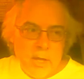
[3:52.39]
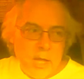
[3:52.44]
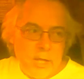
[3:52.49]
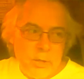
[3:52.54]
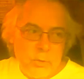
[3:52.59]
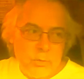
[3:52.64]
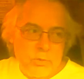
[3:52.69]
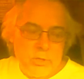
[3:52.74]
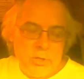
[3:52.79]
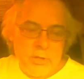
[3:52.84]

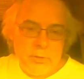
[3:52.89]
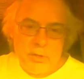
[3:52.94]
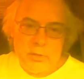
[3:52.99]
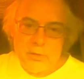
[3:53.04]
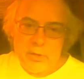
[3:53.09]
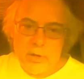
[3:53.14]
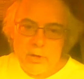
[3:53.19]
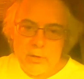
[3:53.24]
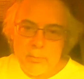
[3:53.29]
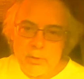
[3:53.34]
And there was
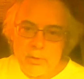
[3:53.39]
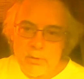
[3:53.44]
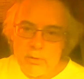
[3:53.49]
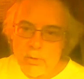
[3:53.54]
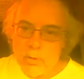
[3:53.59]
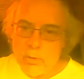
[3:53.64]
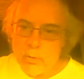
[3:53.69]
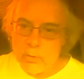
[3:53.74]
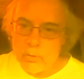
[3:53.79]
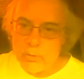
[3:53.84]
nothing there but an
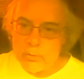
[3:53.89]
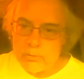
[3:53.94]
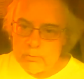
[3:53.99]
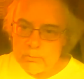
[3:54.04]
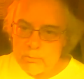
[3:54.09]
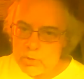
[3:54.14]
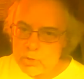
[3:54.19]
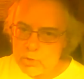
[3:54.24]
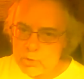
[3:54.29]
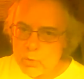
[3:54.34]
old
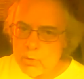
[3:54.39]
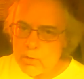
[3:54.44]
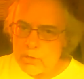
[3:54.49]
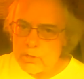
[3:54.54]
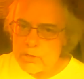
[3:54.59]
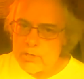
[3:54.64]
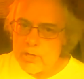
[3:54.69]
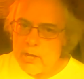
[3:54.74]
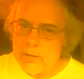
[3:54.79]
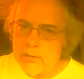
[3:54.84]

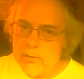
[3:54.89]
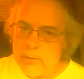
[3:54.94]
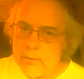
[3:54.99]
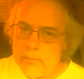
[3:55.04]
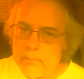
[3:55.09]
storage silo.